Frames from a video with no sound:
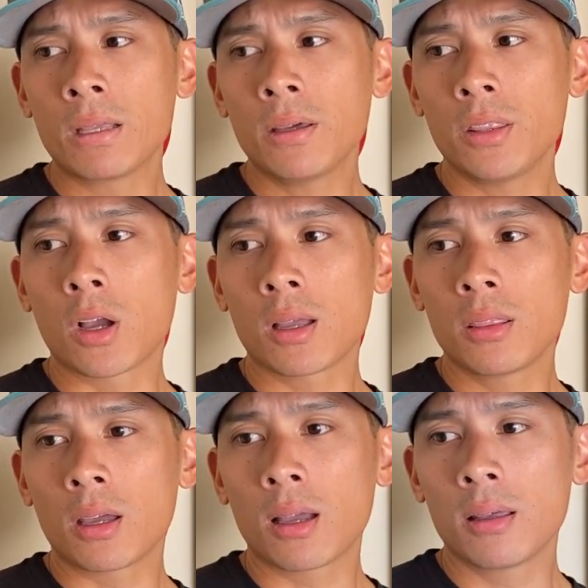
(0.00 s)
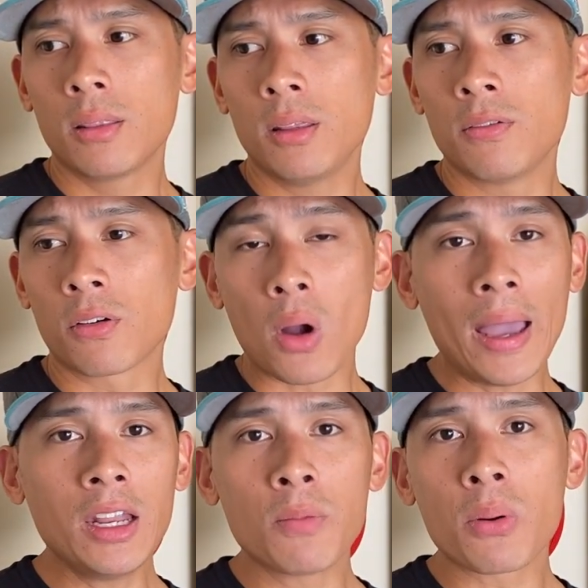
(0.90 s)
the, the, the
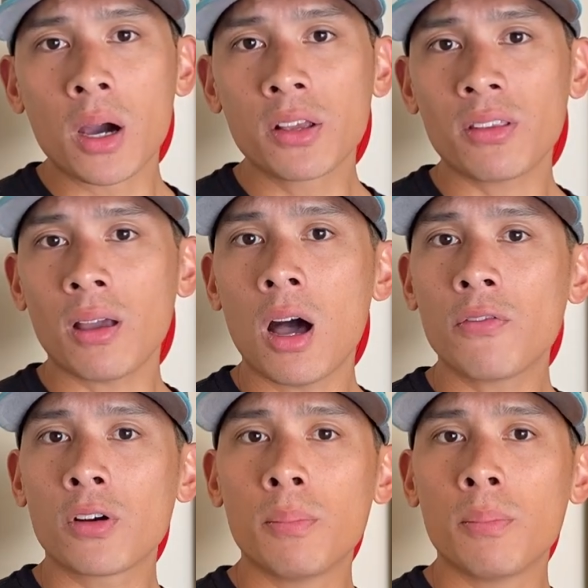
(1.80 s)
variety of products they offer,